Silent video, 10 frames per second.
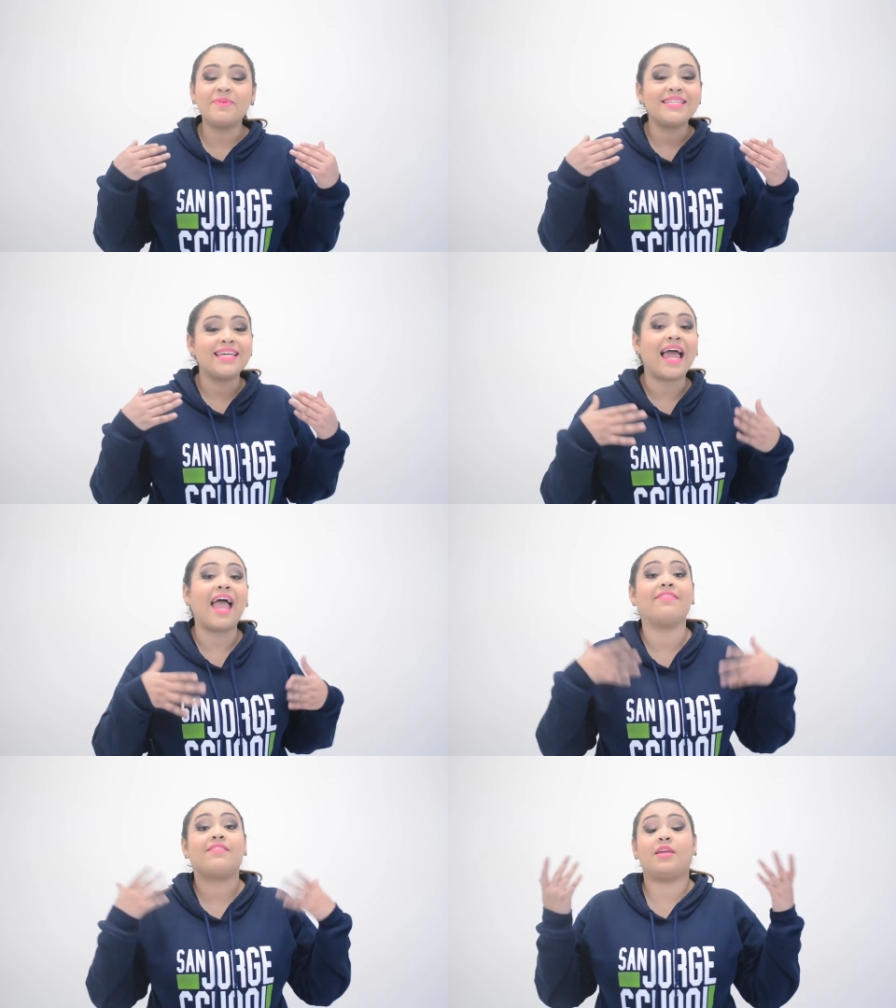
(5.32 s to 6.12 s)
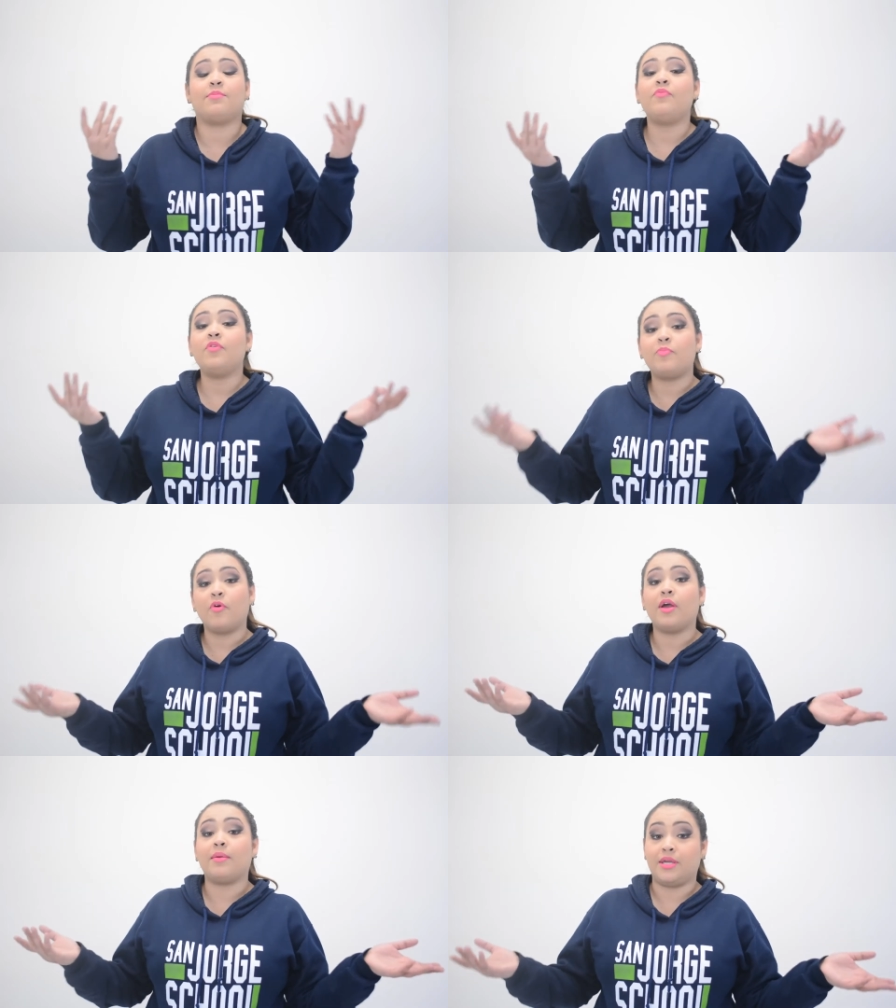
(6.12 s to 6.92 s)
Priscilla and the name of the
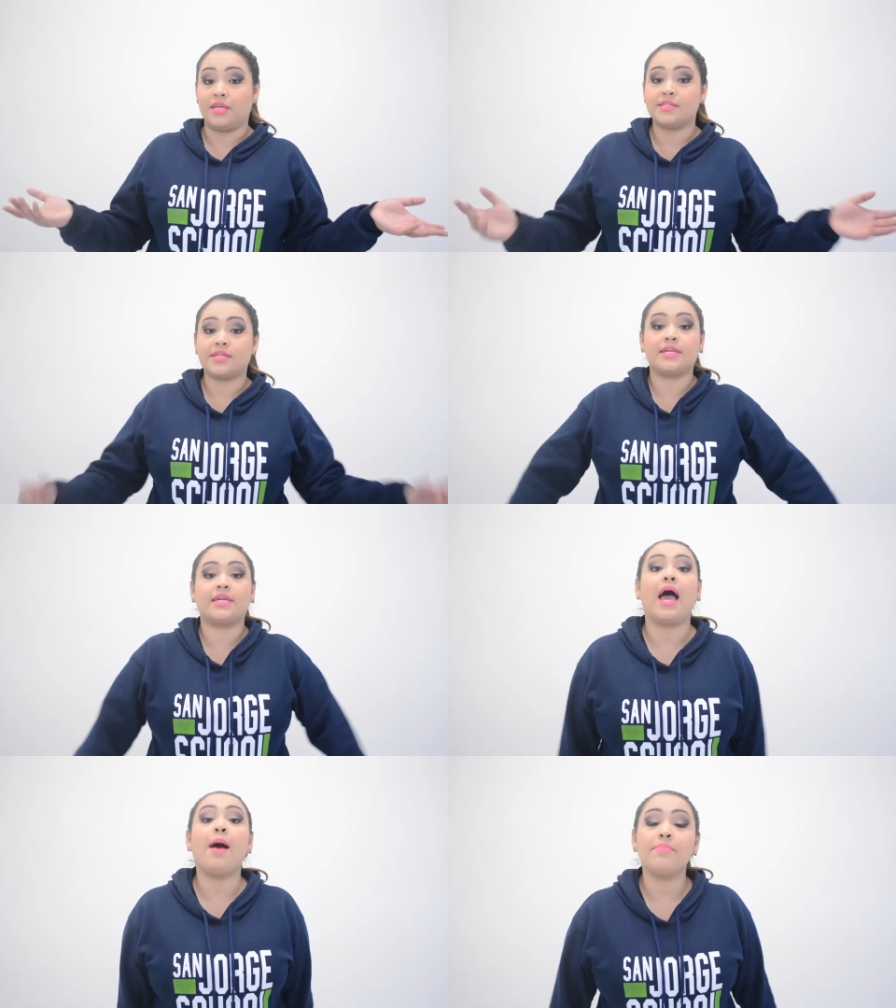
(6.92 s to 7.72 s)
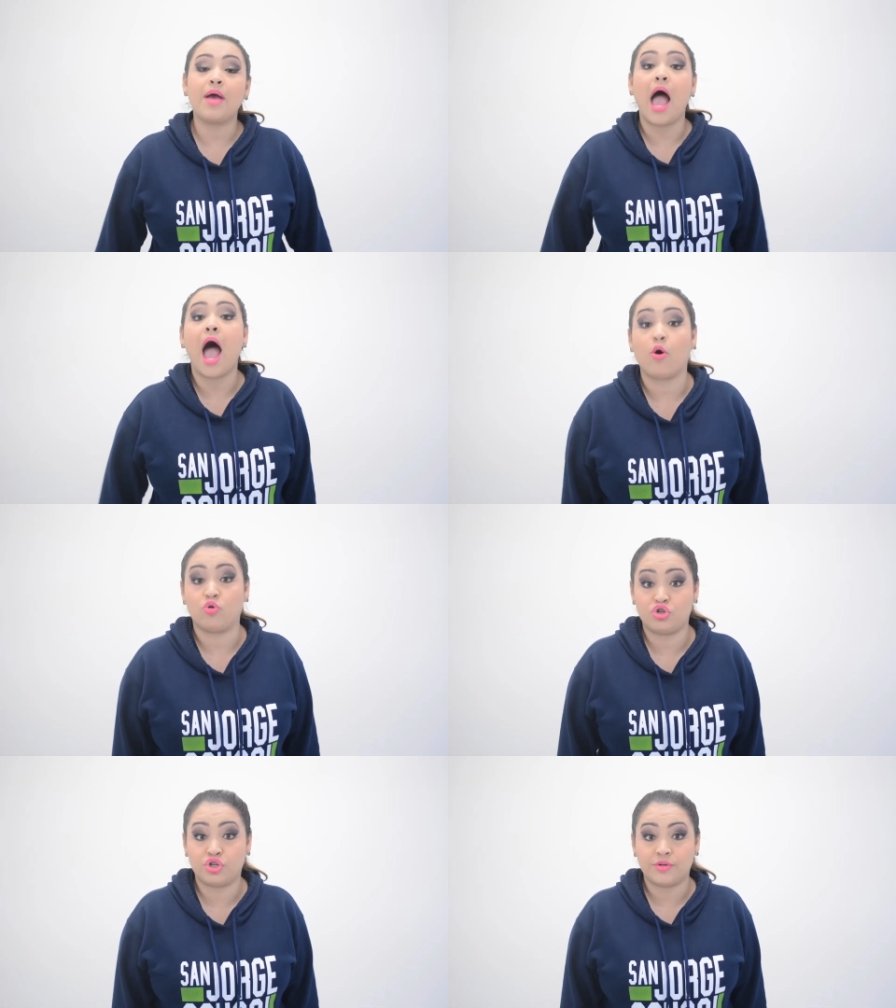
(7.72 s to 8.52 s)
poem is Come
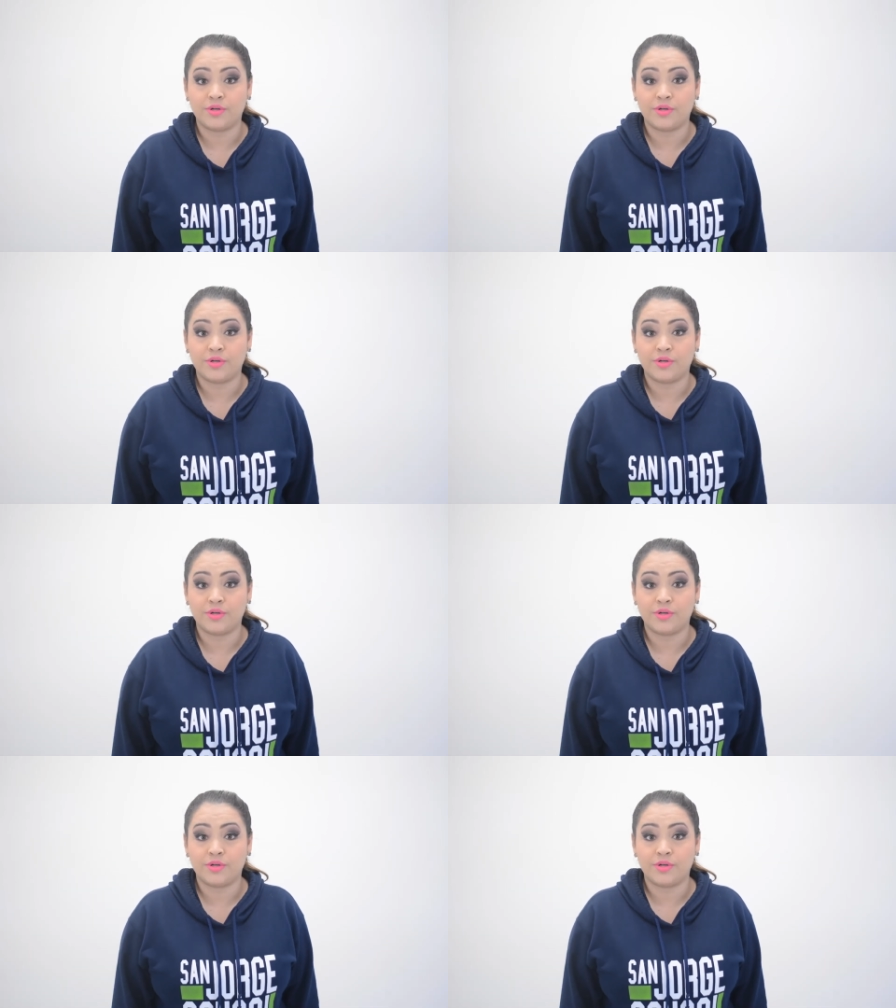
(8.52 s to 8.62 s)
Out.